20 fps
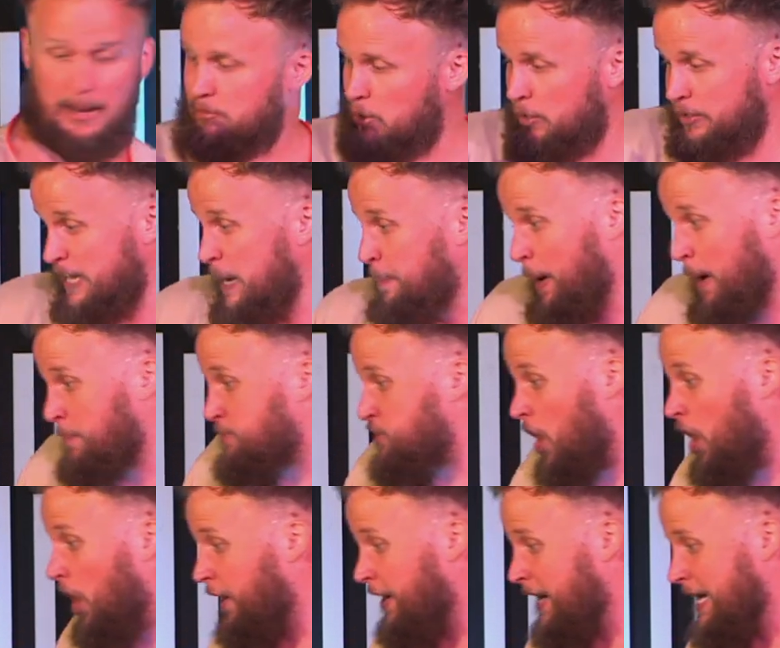I'm going deeper. I'm
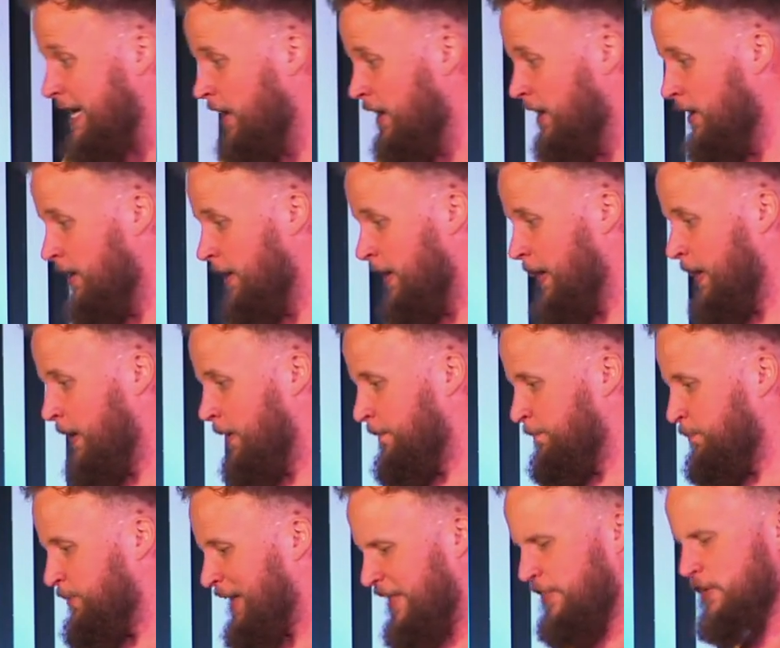sorry.
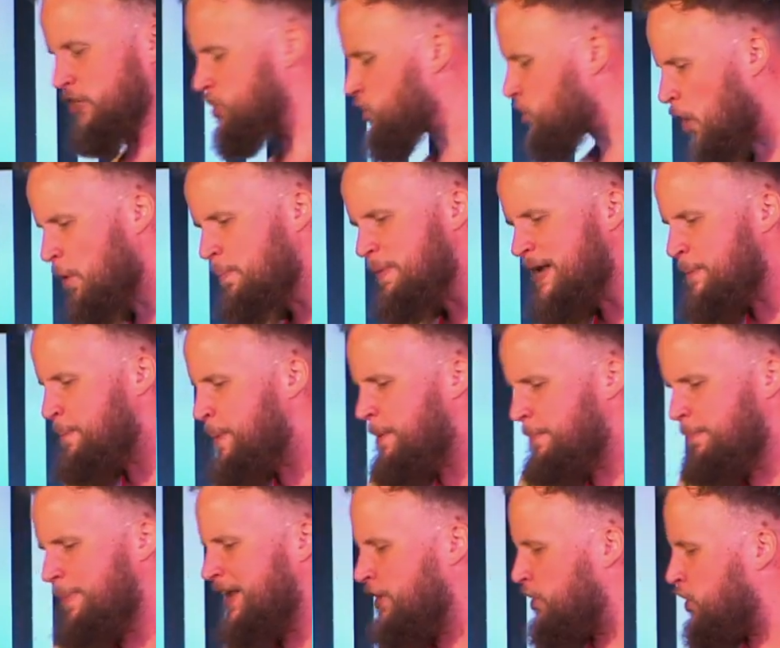And there's so many
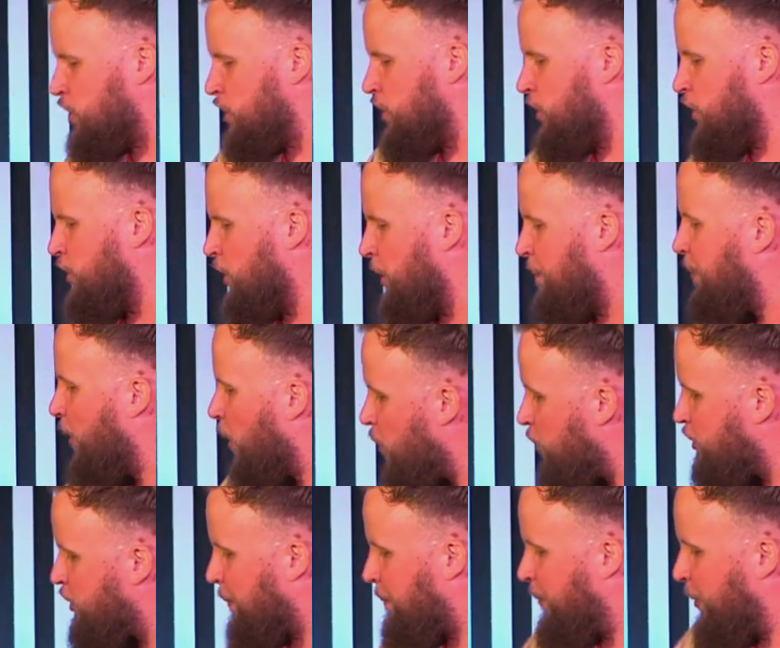people, man, you're
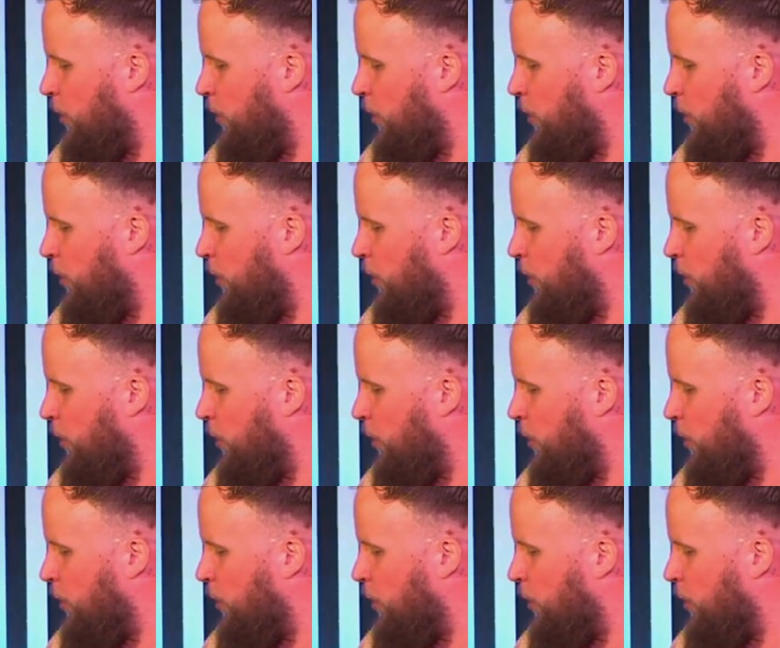pulled.